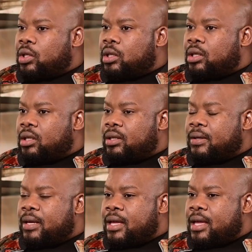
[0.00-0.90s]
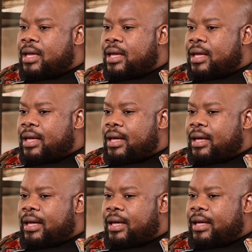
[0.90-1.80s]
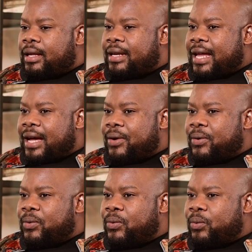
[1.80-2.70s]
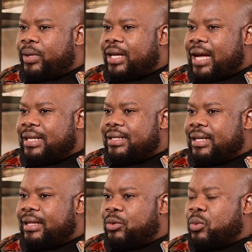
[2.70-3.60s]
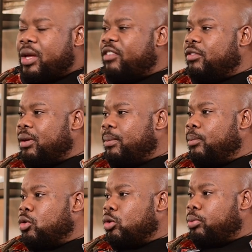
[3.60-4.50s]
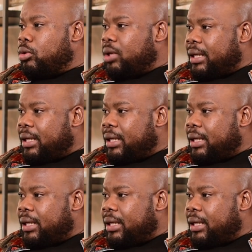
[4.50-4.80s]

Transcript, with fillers: uh, now we can't say that we have monopoly